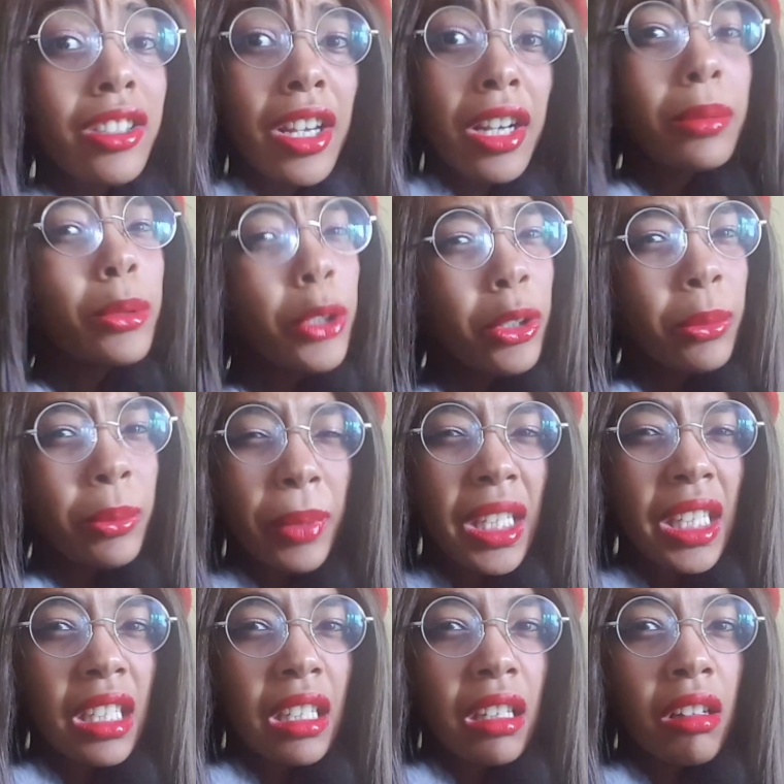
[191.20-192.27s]
And you're a terrible
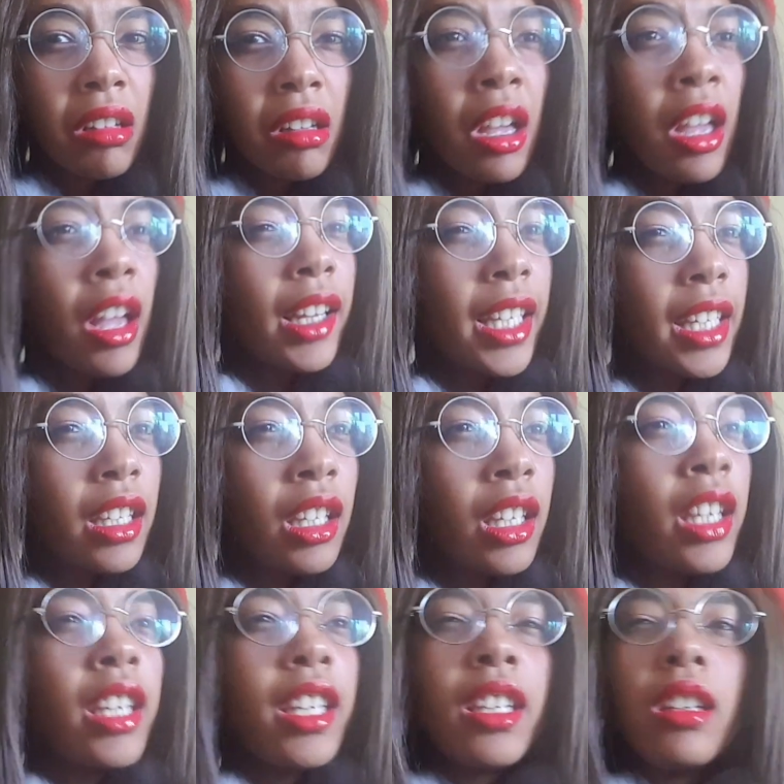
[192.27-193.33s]
human being.
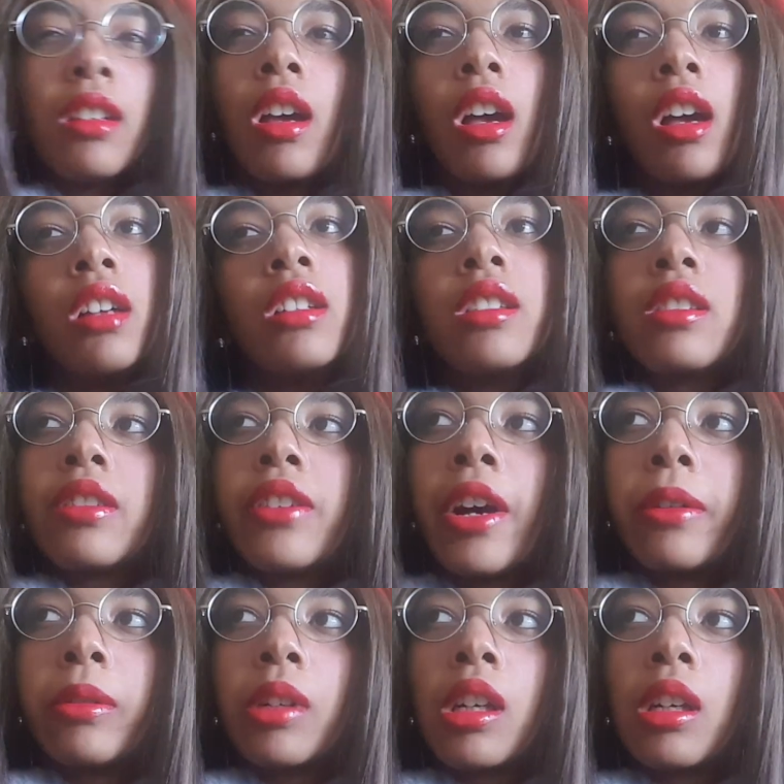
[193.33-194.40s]
Like,
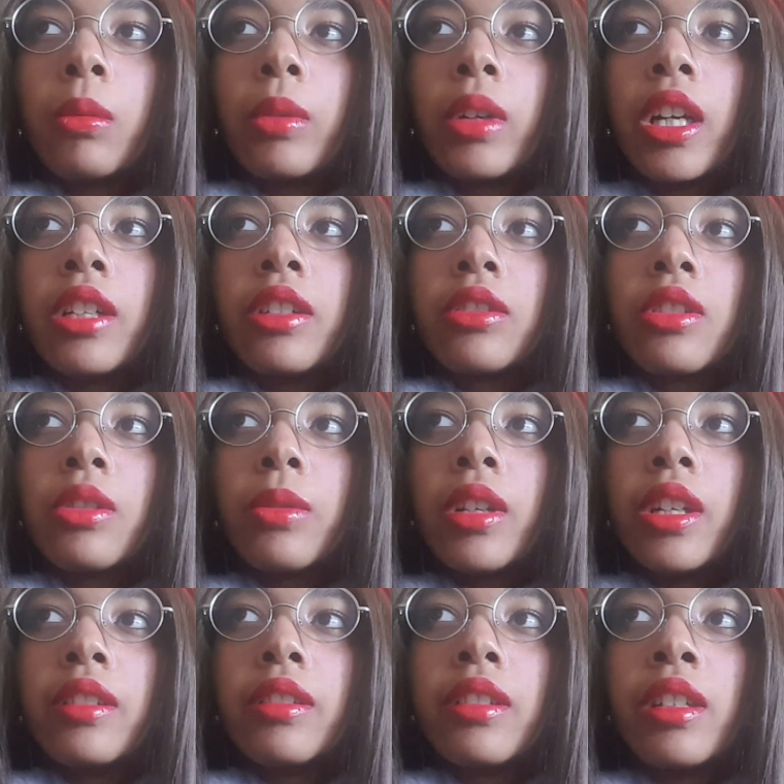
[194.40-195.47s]
it's not rare when I
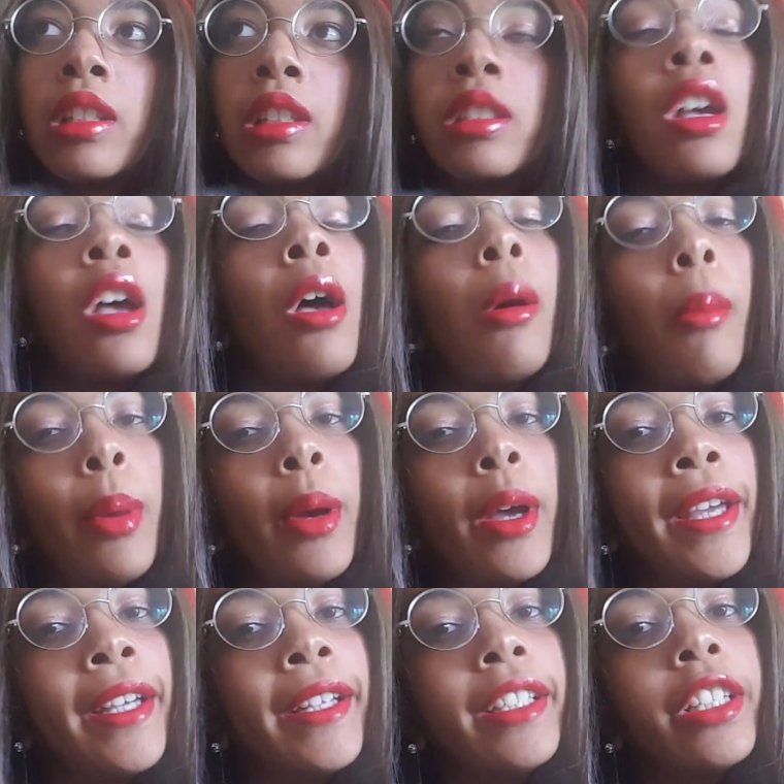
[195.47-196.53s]
just go ahead and say this,
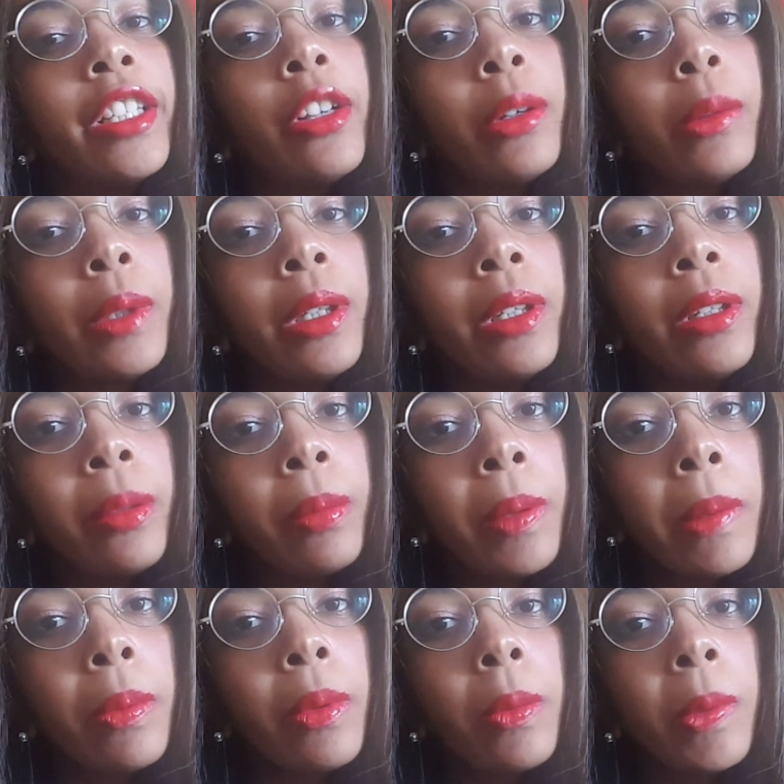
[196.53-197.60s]
but you're one
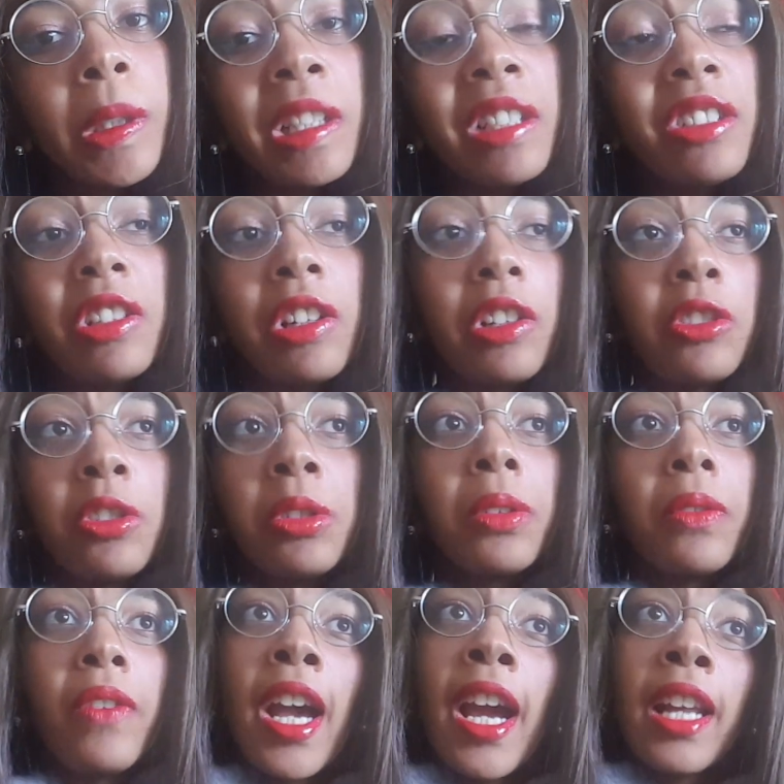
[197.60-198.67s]
of the people where it's
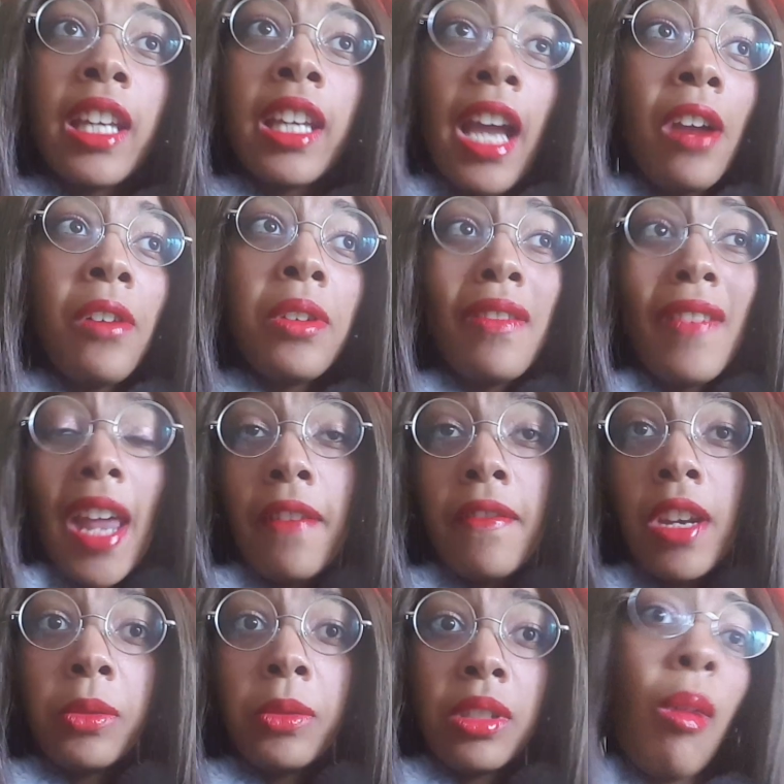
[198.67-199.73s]
just certified. Like, I don't
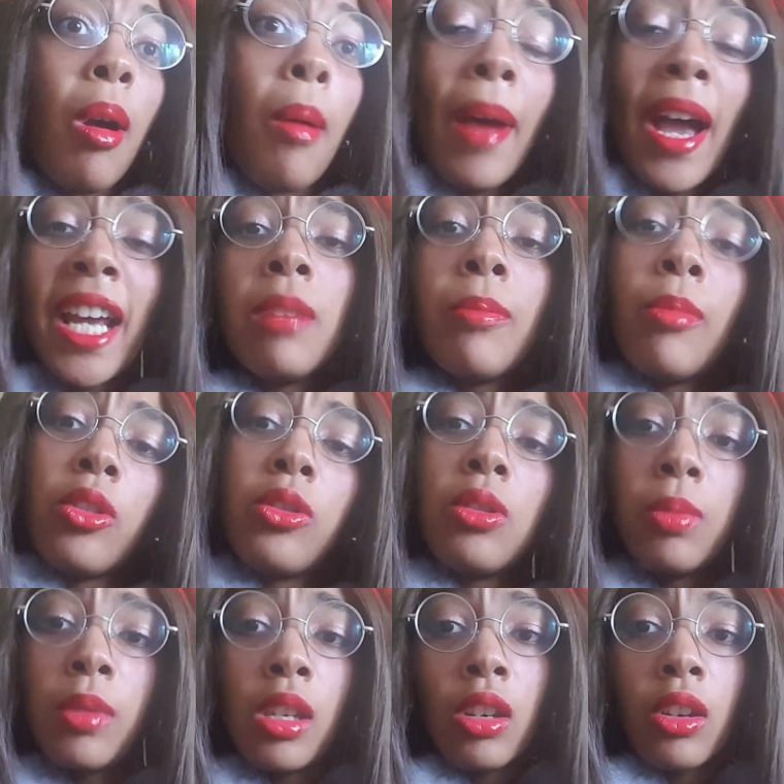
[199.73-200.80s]
even have doubts in my mind
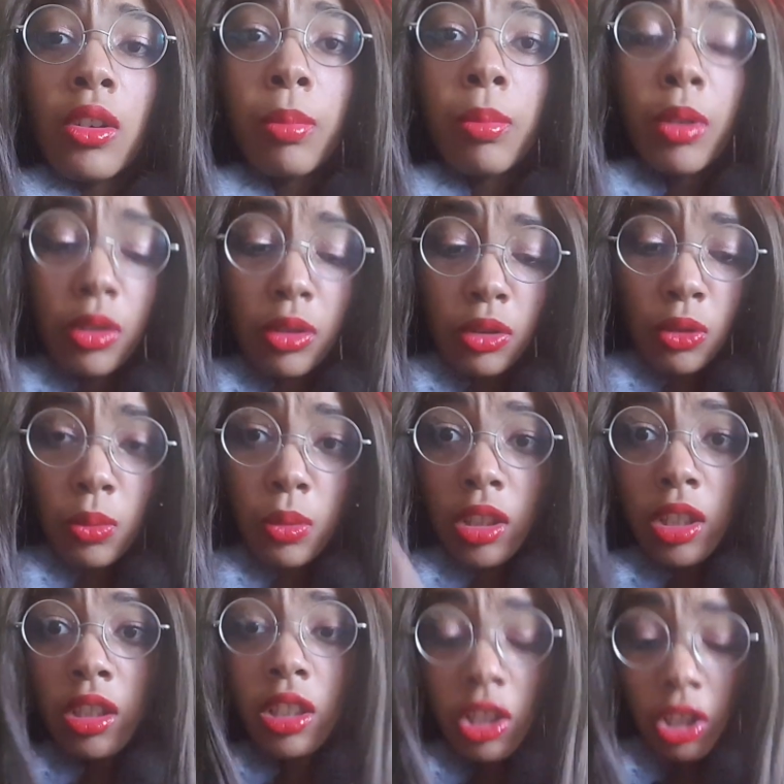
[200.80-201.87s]
about you being a good
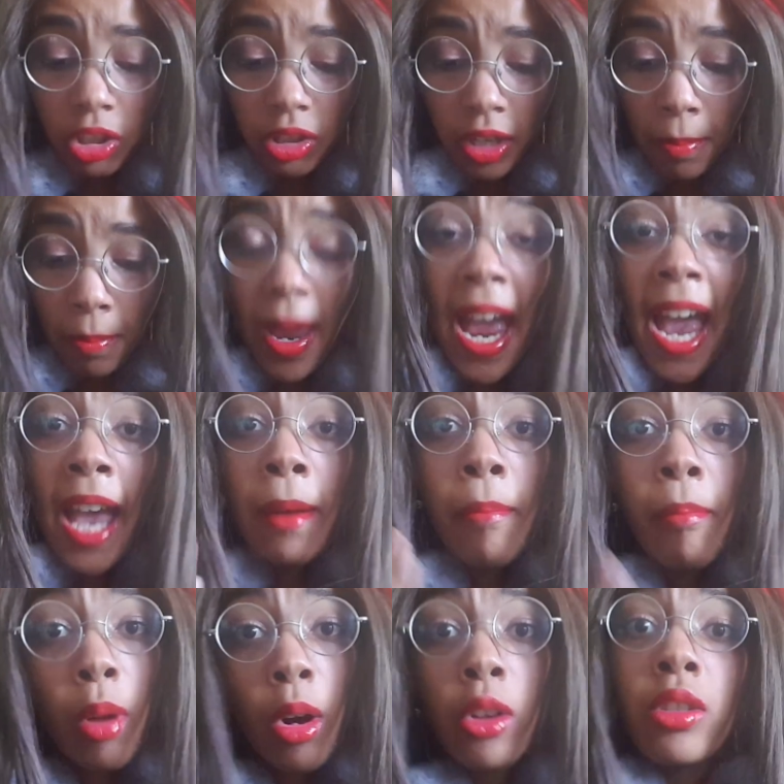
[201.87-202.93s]
person. You are literally just a
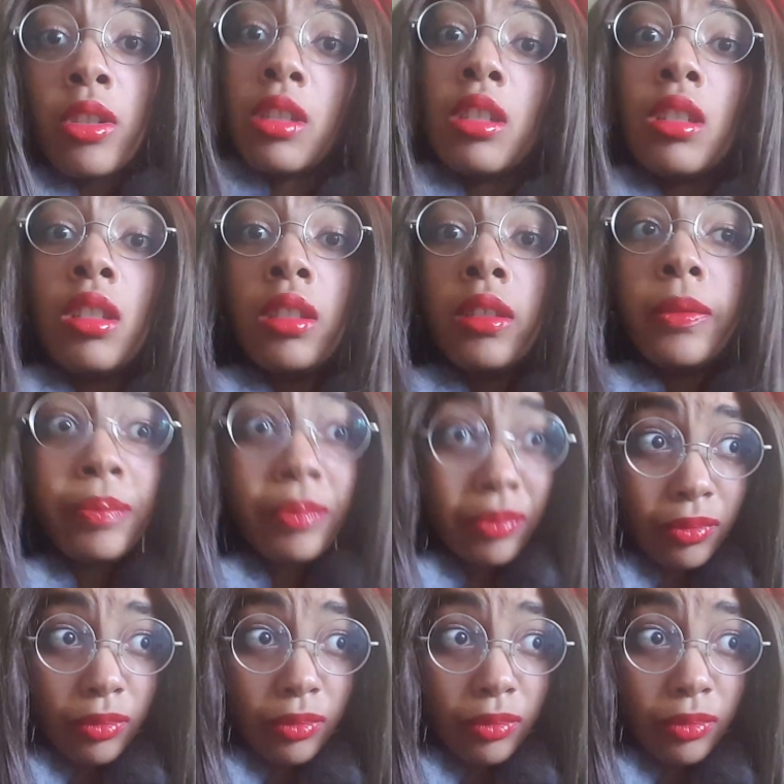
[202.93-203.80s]
bad person.